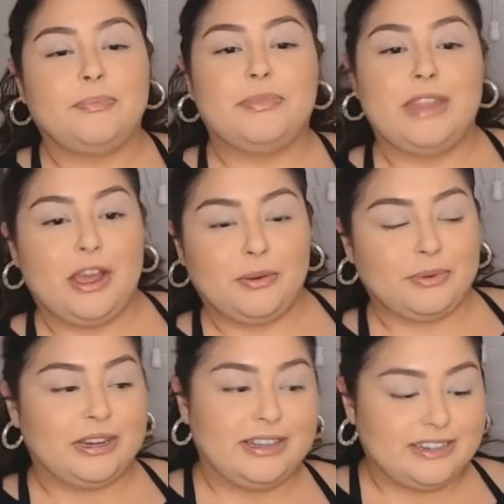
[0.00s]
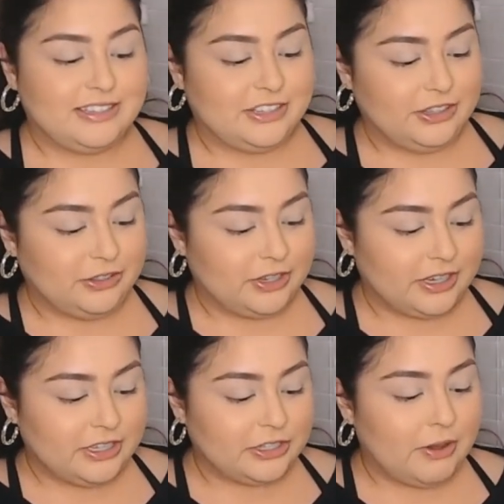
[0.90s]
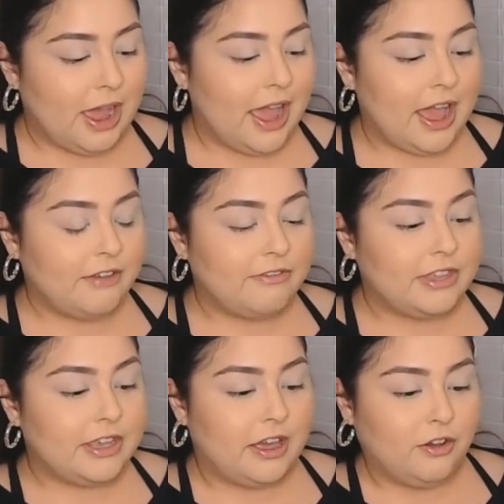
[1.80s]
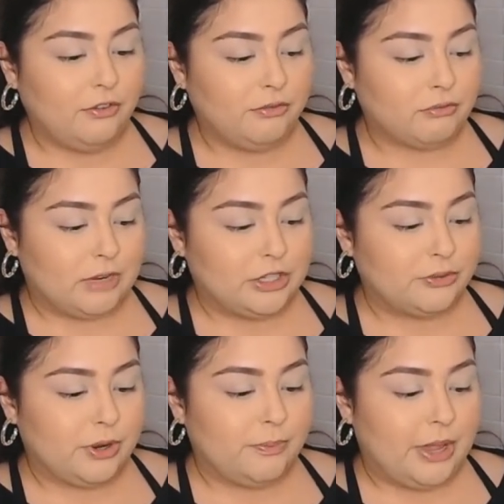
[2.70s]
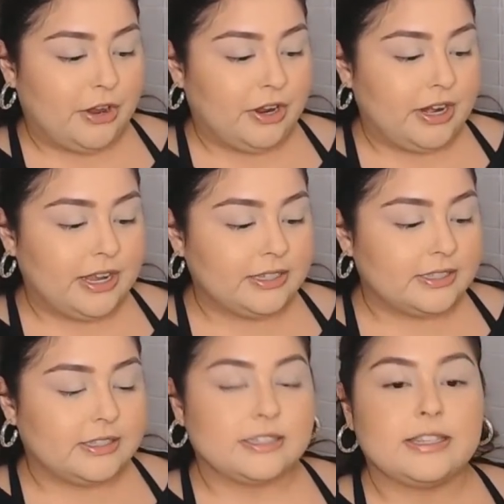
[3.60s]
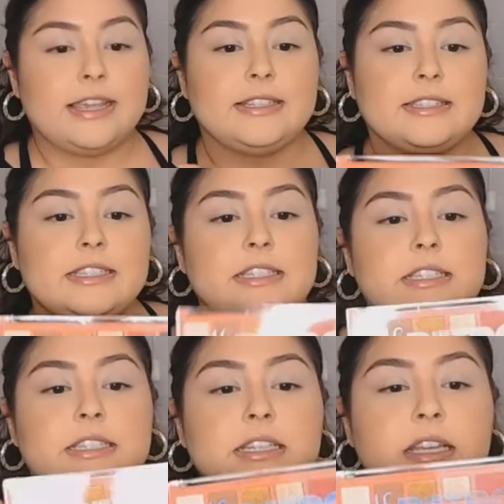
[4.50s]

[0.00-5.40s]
now we're gonna get into the look. So I have the ELF Retro Paradise, this 18